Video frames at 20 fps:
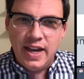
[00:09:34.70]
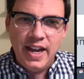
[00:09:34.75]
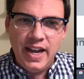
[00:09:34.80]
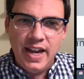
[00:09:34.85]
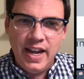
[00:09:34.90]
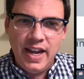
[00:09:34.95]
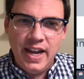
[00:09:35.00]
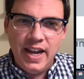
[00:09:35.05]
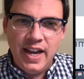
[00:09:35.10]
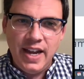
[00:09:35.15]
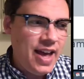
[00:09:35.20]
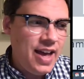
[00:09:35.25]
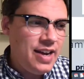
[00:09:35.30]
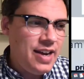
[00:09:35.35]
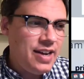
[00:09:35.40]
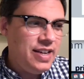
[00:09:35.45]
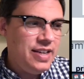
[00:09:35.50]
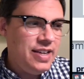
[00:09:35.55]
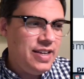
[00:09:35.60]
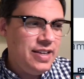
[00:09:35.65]
And
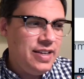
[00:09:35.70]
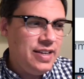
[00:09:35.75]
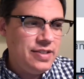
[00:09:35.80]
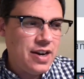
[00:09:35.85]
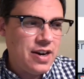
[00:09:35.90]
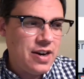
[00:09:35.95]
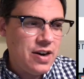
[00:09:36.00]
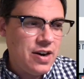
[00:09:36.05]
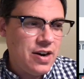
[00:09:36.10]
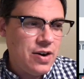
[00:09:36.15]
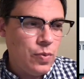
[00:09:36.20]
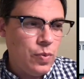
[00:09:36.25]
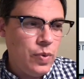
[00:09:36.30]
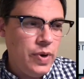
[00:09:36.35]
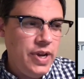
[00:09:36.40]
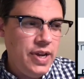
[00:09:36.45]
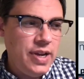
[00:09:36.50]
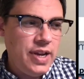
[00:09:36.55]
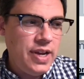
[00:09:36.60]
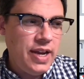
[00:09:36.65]
that is our
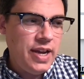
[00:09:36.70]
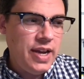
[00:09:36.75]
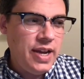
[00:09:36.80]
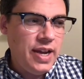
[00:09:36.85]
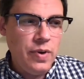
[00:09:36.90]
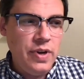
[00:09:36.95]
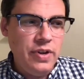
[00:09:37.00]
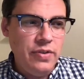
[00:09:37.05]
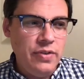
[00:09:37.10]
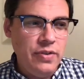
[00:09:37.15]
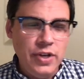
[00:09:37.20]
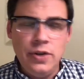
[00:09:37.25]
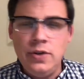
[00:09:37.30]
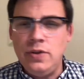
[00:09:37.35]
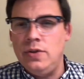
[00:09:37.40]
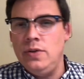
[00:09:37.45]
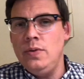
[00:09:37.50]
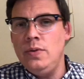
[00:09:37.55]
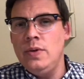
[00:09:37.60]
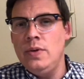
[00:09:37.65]
weekend
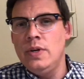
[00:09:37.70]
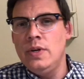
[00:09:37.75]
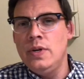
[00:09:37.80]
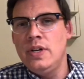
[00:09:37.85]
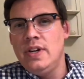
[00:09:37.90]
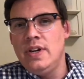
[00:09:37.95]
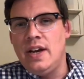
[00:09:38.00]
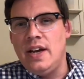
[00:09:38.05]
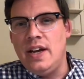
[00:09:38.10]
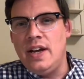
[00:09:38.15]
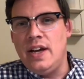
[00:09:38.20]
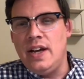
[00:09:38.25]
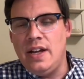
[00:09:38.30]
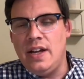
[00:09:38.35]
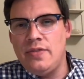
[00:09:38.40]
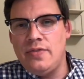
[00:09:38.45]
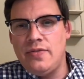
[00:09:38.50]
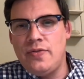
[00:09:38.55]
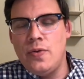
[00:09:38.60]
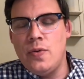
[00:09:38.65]
review
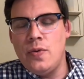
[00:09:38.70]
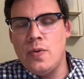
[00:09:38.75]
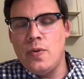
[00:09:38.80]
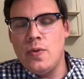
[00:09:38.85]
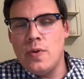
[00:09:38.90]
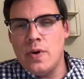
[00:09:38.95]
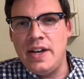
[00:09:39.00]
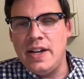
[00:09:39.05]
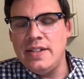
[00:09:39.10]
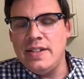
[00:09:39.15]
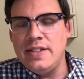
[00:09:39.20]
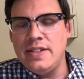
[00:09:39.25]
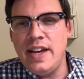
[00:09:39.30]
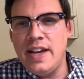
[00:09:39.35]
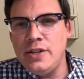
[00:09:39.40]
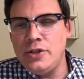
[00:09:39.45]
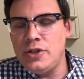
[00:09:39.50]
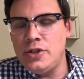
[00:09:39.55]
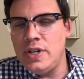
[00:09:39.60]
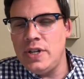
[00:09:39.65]
for
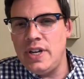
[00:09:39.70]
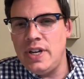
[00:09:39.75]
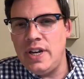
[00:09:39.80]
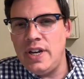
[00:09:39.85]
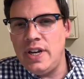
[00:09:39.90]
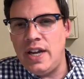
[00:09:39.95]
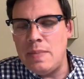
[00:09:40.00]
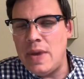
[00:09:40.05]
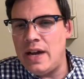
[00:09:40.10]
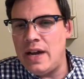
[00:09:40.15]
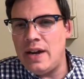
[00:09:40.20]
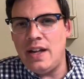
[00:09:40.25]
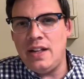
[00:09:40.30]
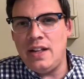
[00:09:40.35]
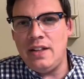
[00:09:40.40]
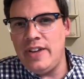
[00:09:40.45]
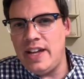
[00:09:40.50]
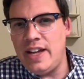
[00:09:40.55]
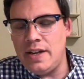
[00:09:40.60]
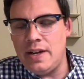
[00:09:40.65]
Annunciation and
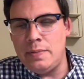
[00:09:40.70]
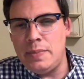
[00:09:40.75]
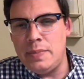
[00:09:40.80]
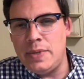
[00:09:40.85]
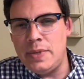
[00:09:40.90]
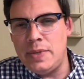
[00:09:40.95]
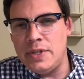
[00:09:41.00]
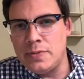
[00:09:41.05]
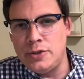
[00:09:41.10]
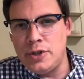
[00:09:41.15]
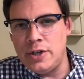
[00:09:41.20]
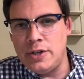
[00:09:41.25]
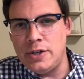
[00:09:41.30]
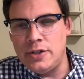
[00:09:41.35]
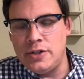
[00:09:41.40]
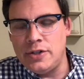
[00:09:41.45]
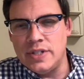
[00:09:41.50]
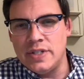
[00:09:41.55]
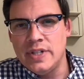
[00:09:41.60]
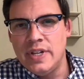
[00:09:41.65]
Mount Olivet Episcopal
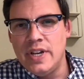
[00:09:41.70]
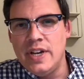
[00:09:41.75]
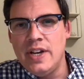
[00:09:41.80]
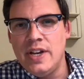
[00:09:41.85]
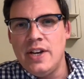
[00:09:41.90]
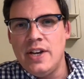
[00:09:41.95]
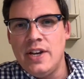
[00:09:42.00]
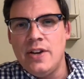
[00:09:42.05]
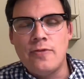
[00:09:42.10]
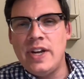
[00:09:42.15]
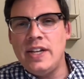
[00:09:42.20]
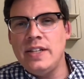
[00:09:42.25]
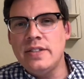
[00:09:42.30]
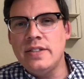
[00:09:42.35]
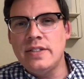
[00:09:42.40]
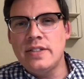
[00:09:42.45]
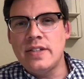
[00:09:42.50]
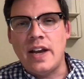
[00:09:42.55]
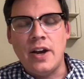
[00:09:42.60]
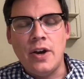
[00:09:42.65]
Churches.
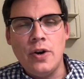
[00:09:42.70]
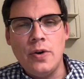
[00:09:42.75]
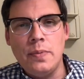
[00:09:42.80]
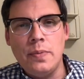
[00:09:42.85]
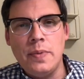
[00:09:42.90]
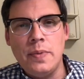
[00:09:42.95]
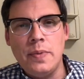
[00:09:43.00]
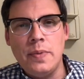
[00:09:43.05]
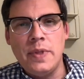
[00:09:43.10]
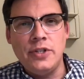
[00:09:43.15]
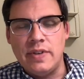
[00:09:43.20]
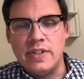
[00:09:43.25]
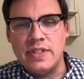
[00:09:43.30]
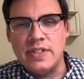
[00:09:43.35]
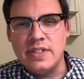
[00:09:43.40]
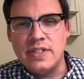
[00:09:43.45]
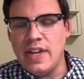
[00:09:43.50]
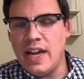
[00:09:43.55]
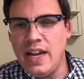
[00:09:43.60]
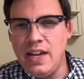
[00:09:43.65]
Friends, I hope that you
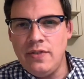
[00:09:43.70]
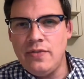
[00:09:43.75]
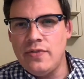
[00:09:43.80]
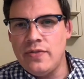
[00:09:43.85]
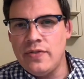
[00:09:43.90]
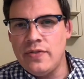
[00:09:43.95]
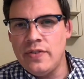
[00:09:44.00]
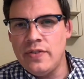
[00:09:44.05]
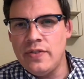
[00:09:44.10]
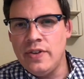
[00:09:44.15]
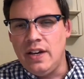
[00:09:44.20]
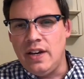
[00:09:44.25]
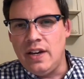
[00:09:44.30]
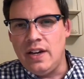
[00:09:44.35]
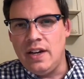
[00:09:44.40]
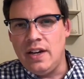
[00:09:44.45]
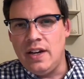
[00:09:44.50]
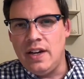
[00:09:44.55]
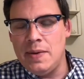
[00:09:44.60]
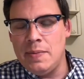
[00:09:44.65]
have a safe
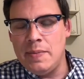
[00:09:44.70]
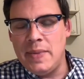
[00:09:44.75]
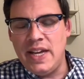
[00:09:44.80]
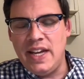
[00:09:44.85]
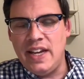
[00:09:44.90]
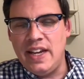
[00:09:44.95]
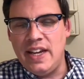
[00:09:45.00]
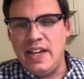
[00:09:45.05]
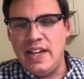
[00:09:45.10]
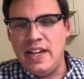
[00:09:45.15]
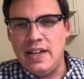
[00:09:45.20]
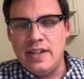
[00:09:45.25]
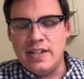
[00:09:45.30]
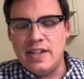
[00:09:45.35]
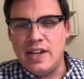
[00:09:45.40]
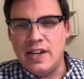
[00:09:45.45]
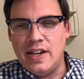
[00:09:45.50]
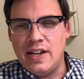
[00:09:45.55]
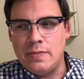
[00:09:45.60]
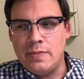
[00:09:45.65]

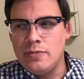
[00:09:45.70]
and